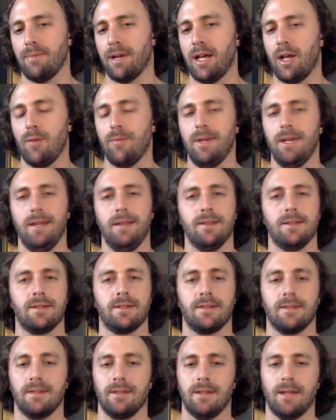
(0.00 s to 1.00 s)
by all
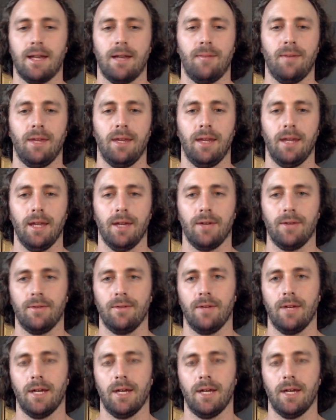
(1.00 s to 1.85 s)
means, not a big deal.